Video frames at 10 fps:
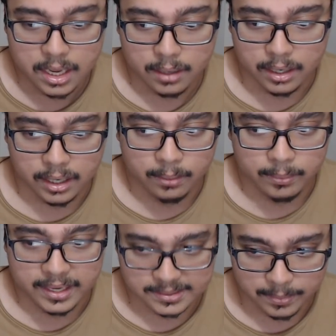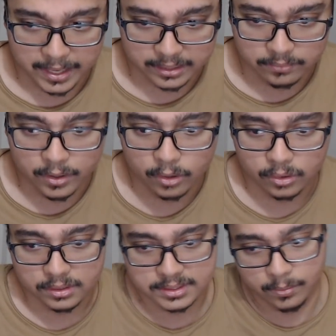As the backing
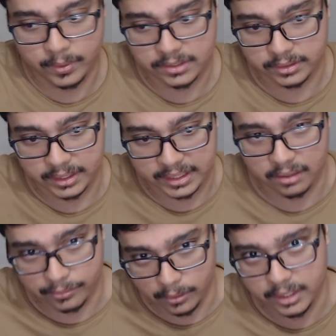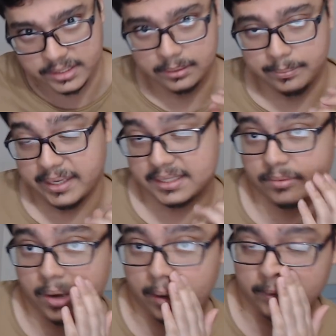vocals, he went to that kind of pharyngeal mix
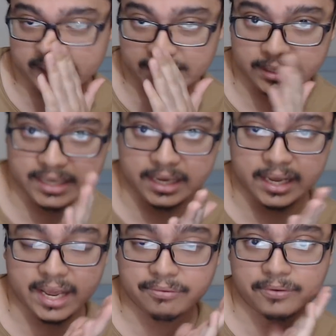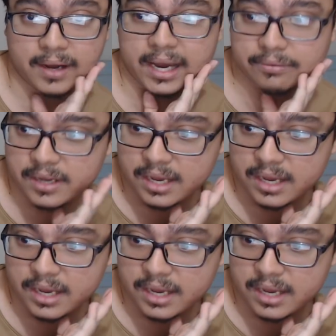around like an F5,